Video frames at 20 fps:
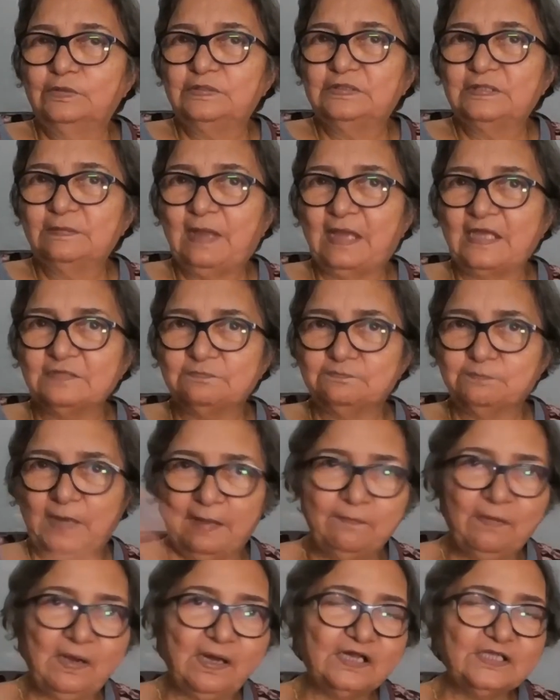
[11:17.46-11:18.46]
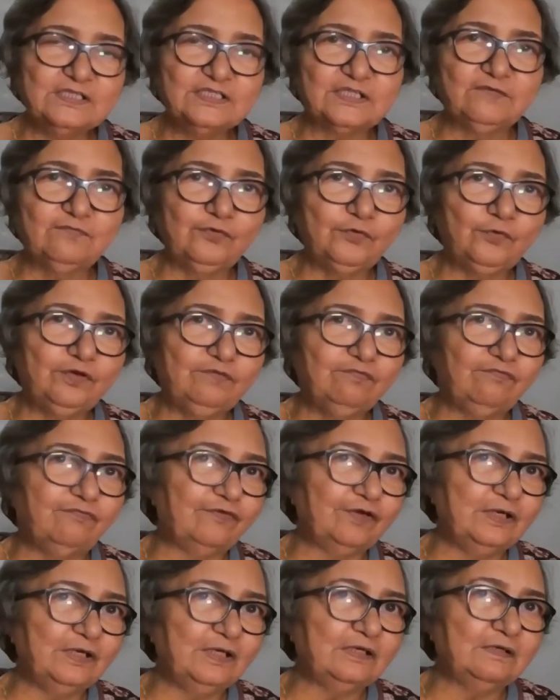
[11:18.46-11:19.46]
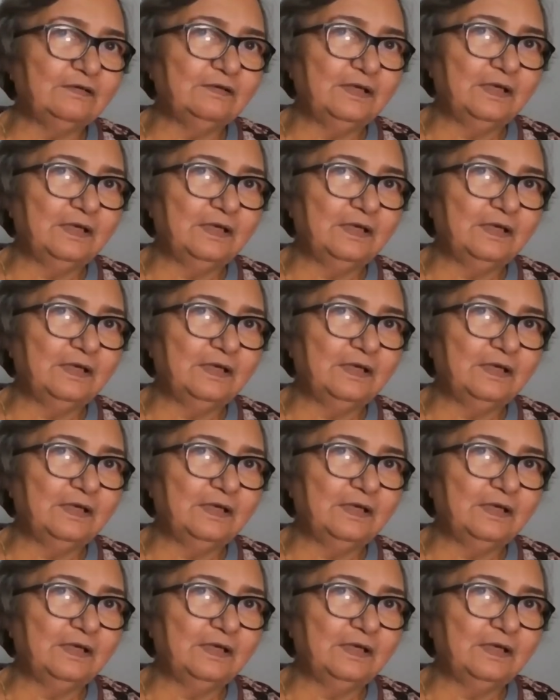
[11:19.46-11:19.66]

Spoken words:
the MRIs give you different